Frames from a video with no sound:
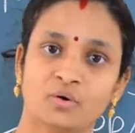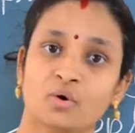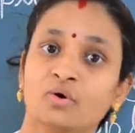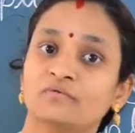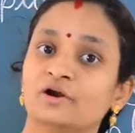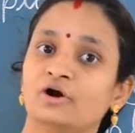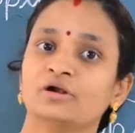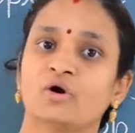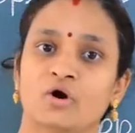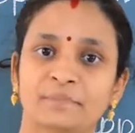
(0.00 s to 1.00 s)
overall
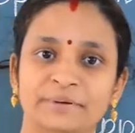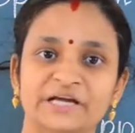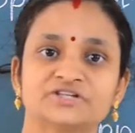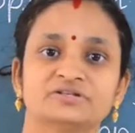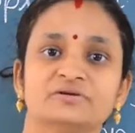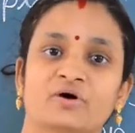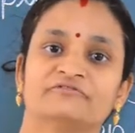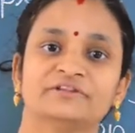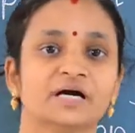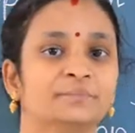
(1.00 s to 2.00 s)
operation
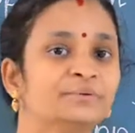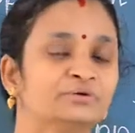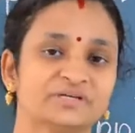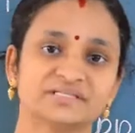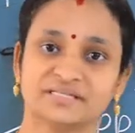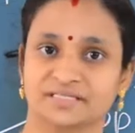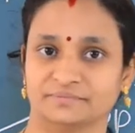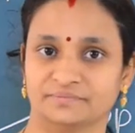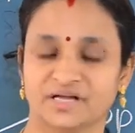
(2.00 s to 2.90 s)
of the computer system.